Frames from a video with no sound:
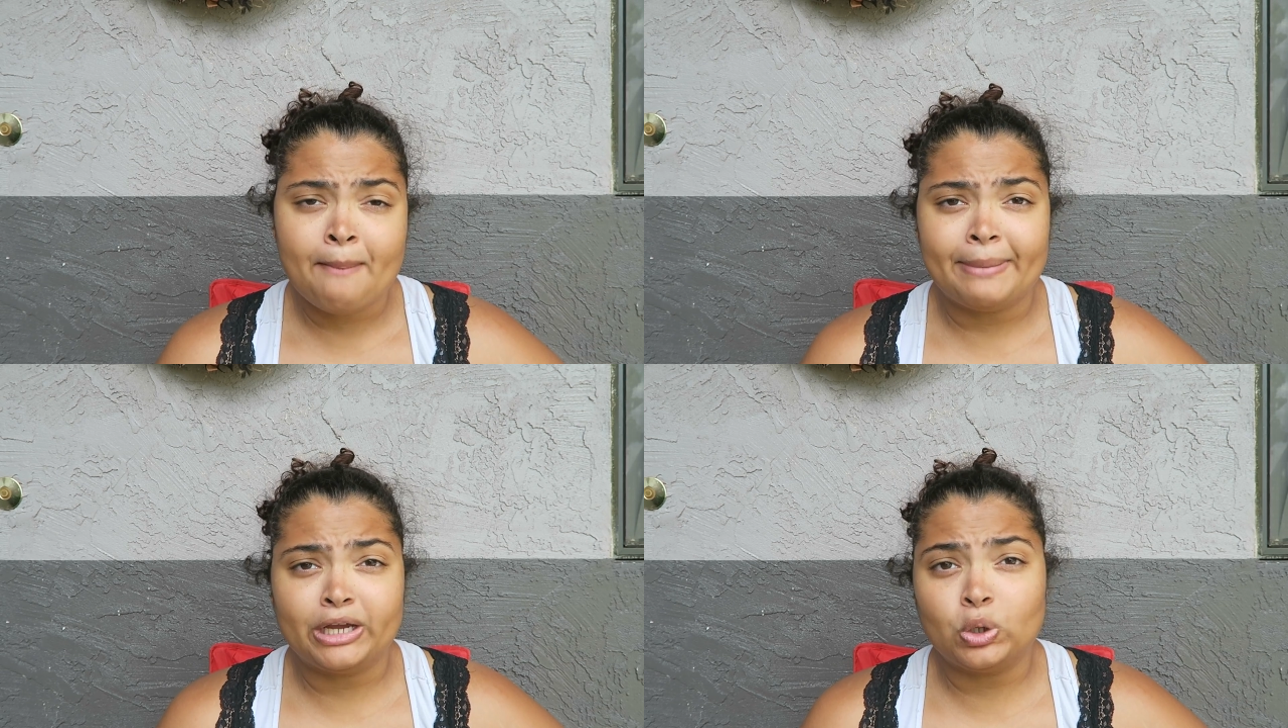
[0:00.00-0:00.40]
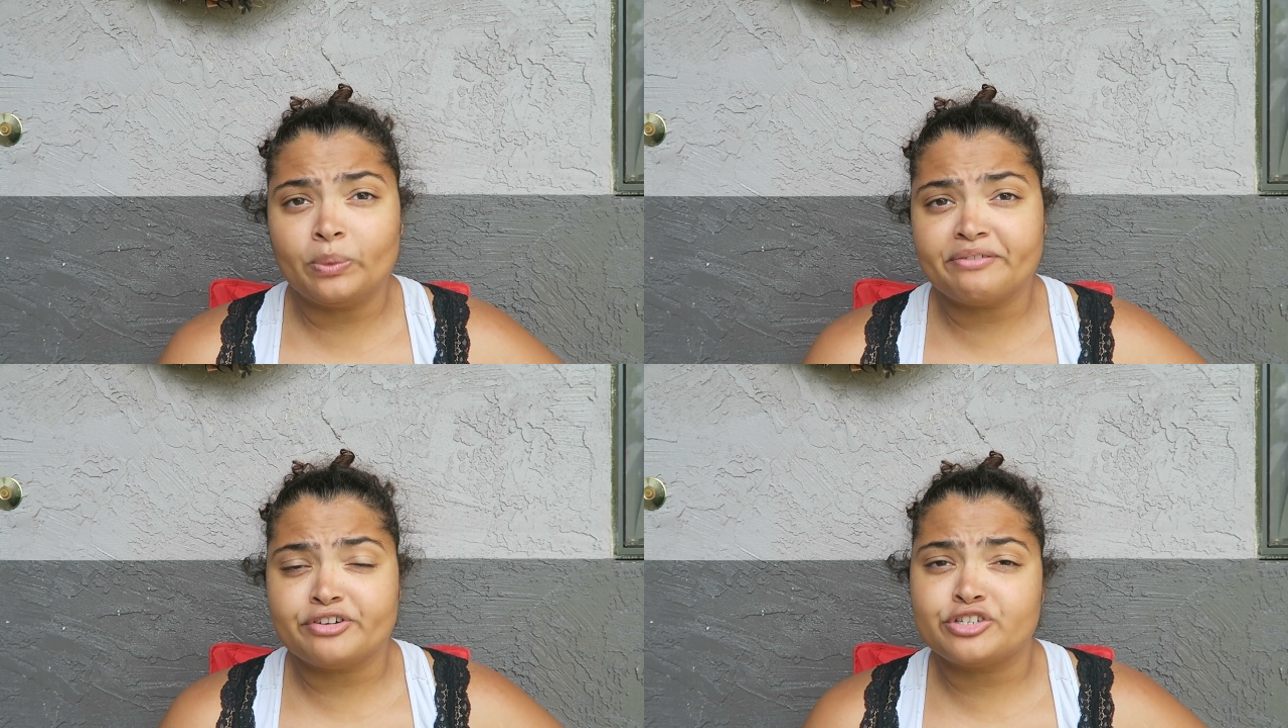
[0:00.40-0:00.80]
My goal
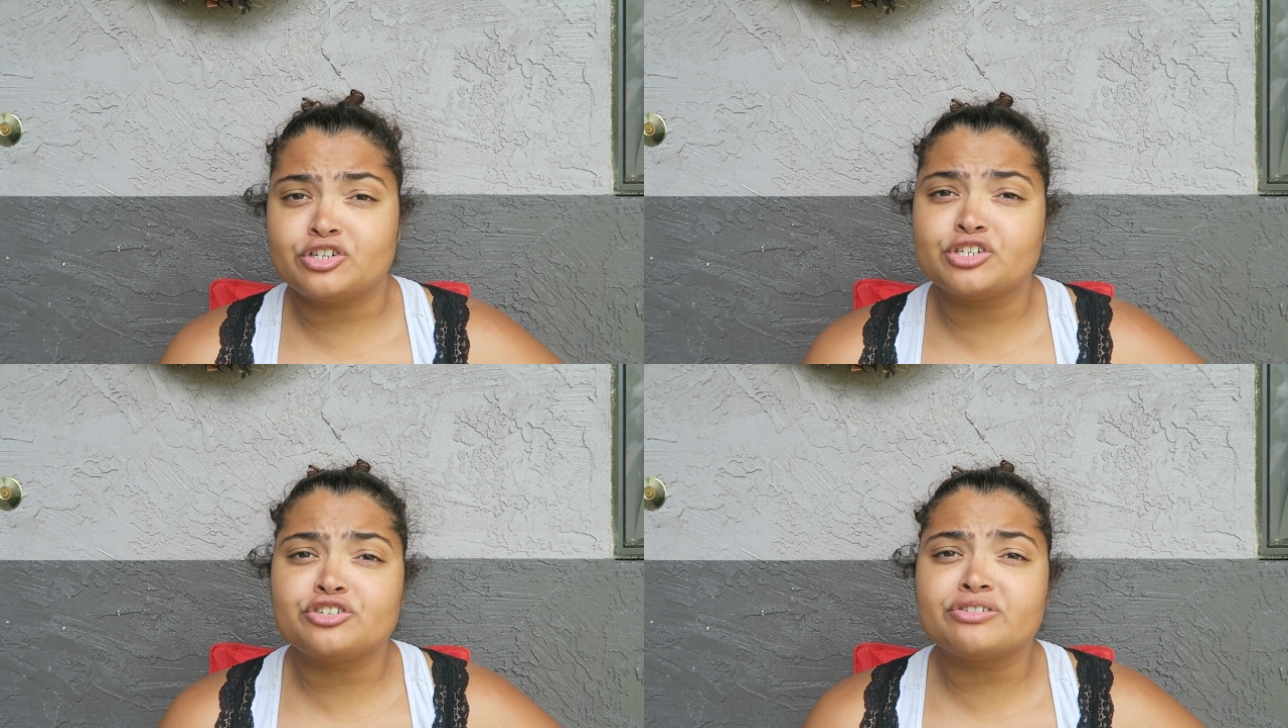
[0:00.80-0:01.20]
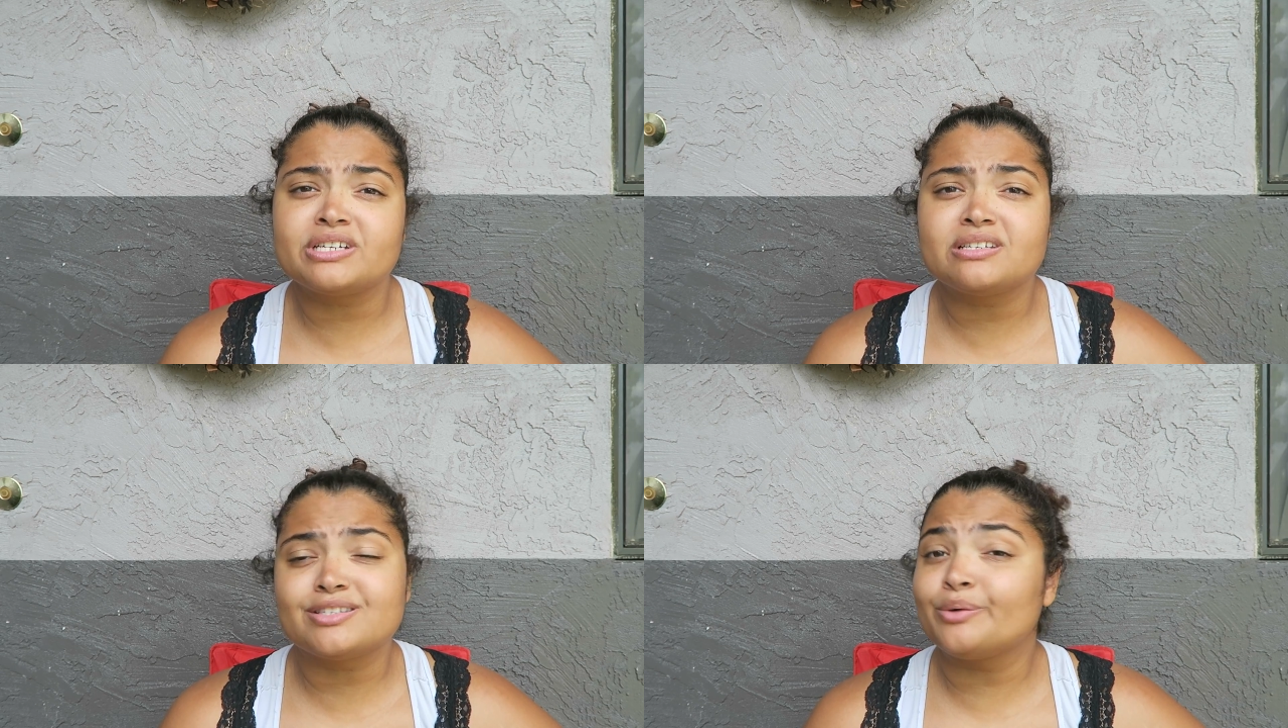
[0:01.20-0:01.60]
weight for
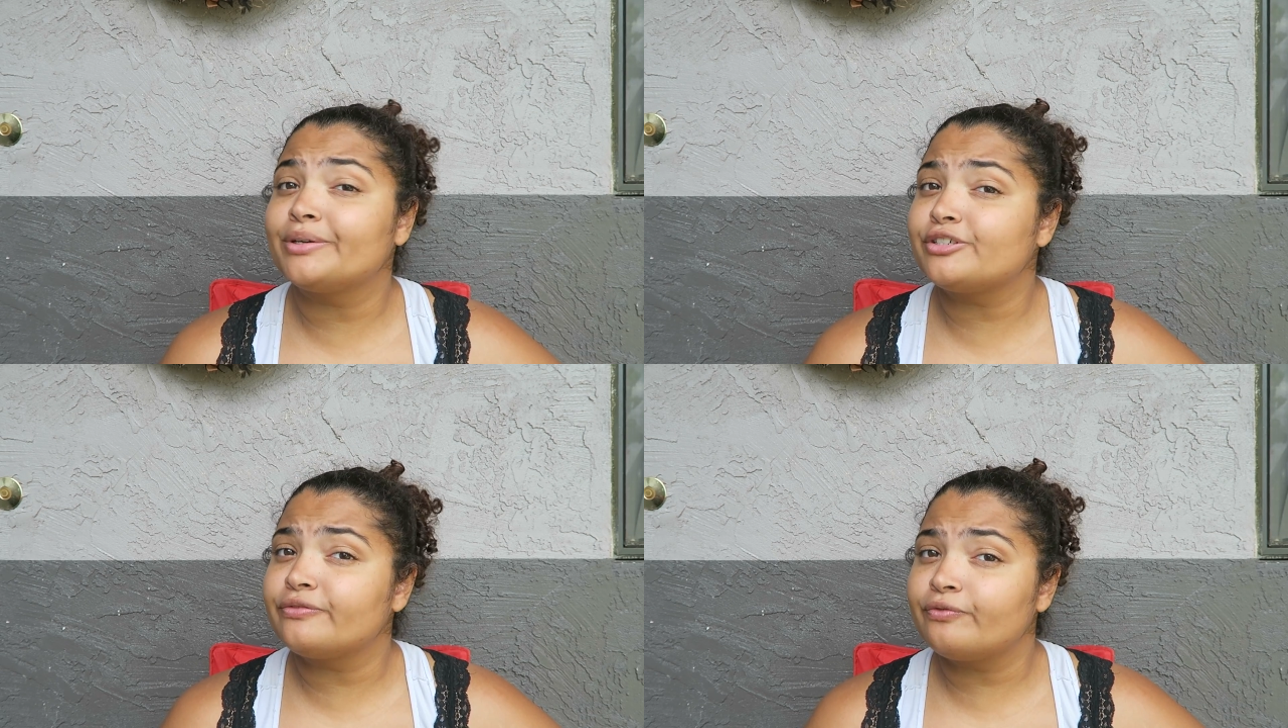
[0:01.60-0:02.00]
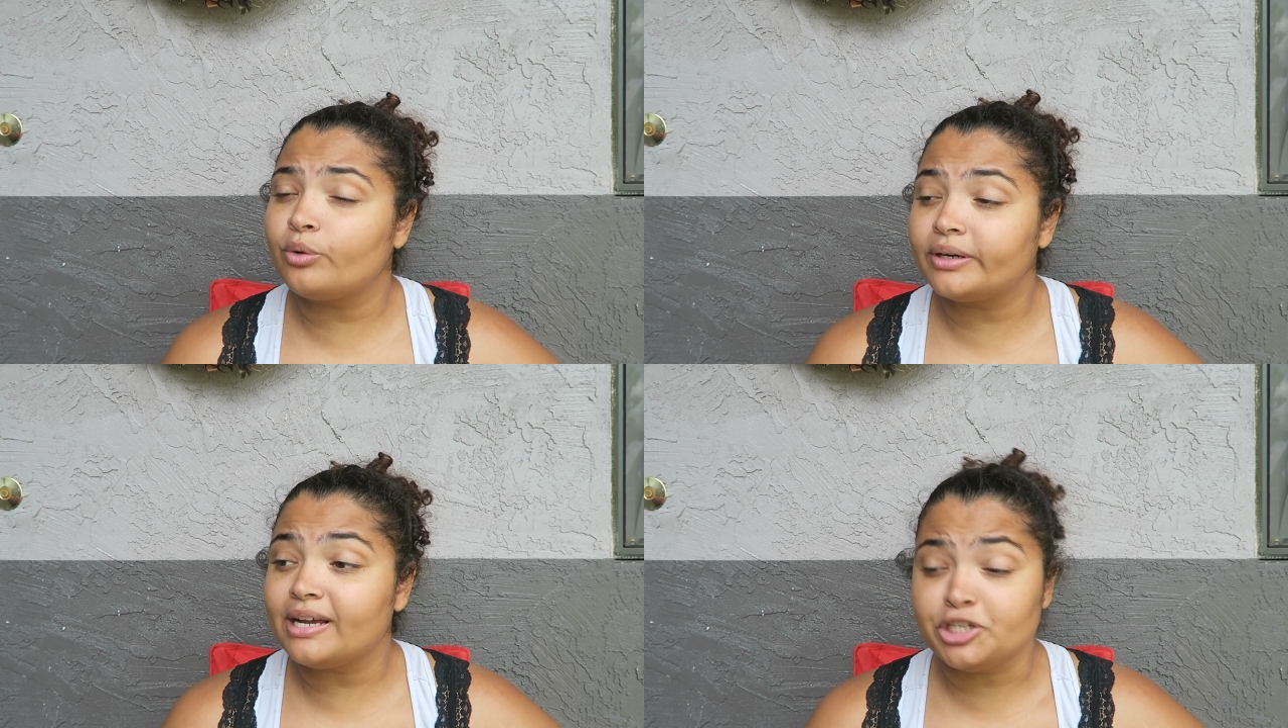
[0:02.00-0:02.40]
surgery is 240.